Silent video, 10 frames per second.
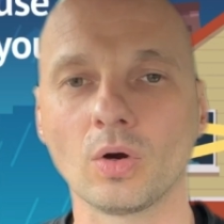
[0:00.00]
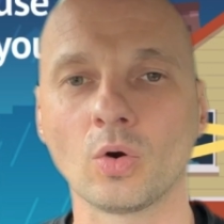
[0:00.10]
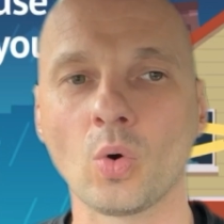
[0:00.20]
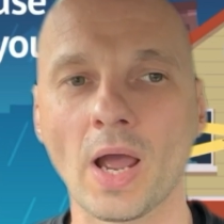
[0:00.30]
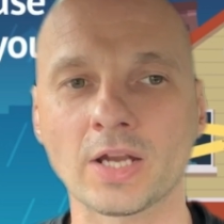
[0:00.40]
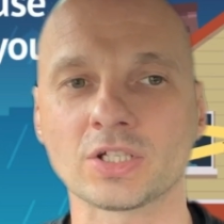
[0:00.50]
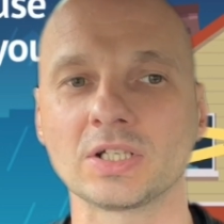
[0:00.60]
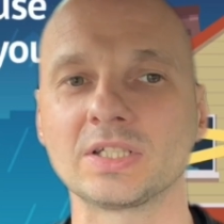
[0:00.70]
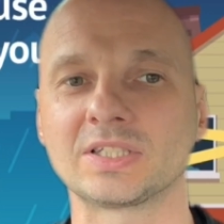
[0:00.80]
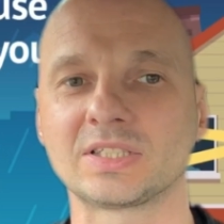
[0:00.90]
who
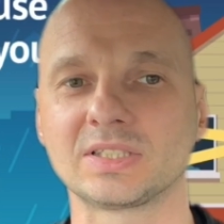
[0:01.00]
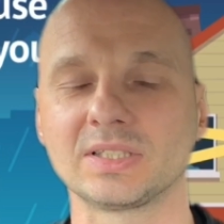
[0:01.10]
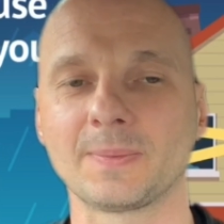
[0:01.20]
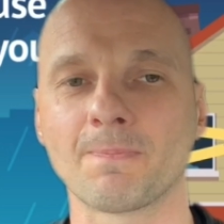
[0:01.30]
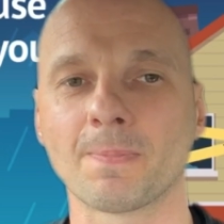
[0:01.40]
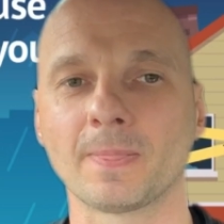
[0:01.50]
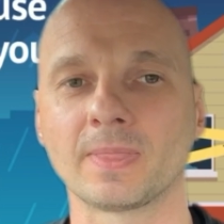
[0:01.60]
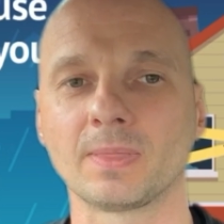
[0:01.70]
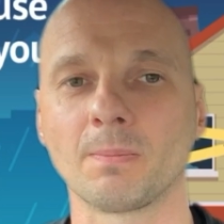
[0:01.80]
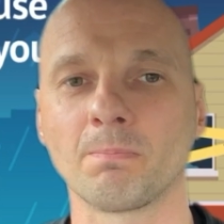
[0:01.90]
actually,
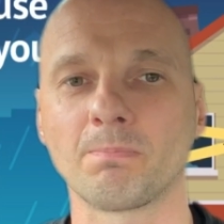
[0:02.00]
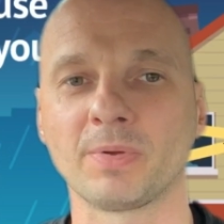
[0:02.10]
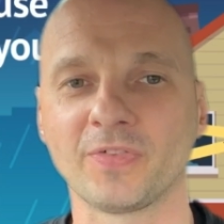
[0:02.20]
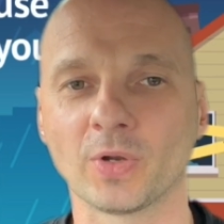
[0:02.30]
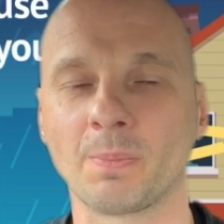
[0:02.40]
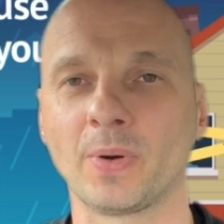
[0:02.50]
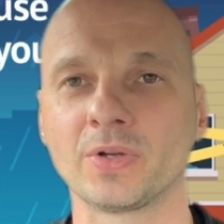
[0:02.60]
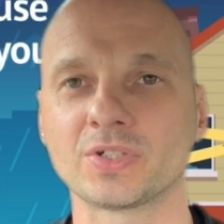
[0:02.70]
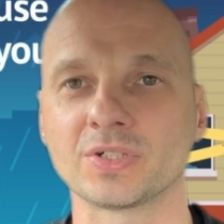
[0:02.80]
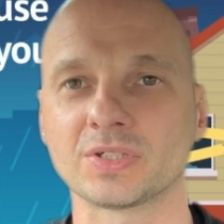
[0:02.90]
before the
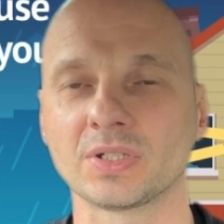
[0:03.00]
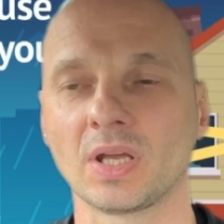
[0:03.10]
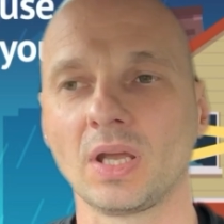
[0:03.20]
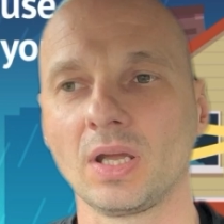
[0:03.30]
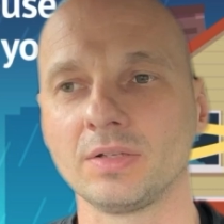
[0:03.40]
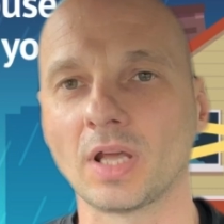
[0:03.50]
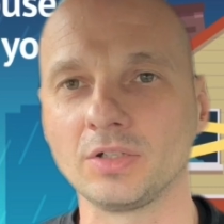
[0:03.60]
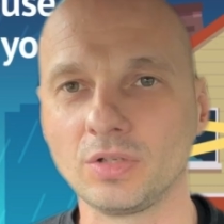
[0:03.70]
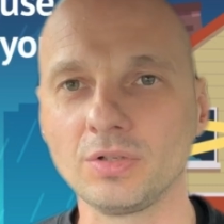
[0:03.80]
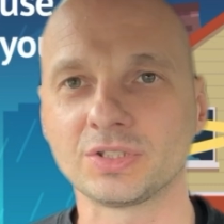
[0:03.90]
purchase, they
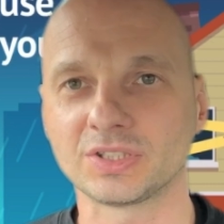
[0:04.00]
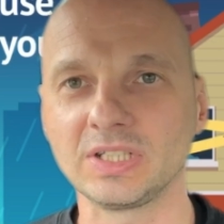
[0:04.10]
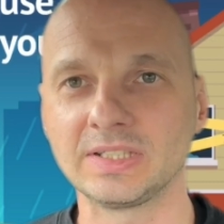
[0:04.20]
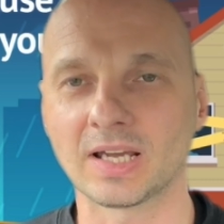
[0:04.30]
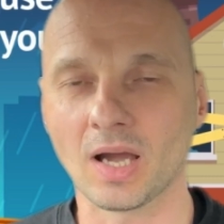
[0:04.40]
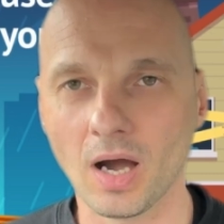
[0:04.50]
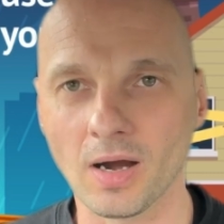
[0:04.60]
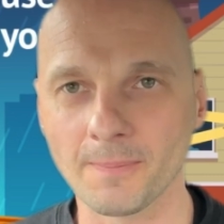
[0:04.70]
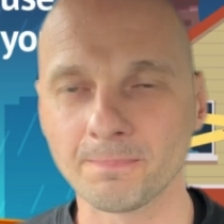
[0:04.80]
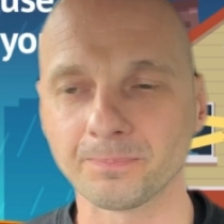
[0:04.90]
do see the car,